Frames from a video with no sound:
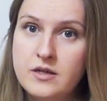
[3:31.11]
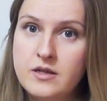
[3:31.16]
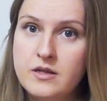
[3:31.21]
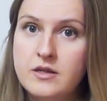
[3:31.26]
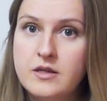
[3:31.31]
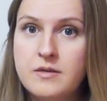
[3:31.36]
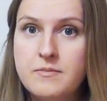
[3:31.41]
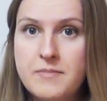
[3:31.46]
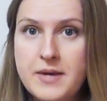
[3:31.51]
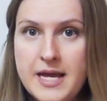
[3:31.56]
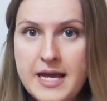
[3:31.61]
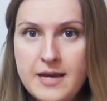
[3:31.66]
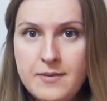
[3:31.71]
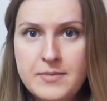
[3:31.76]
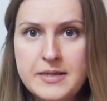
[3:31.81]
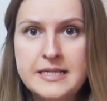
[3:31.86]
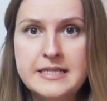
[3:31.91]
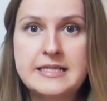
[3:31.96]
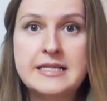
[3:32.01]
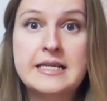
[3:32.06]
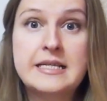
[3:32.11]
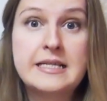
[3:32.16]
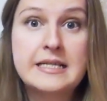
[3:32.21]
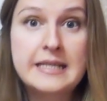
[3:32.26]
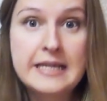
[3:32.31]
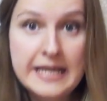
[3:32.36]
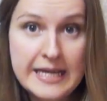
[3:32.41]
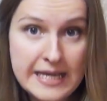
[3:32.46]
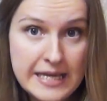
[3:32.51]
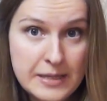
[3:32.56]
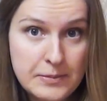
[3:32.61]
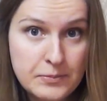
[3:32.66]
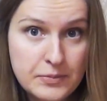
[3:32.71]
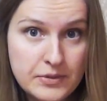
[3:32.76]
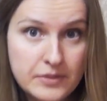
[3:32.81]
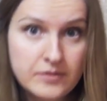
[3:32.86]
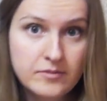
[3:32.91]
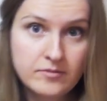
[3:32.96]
The baby is asleep.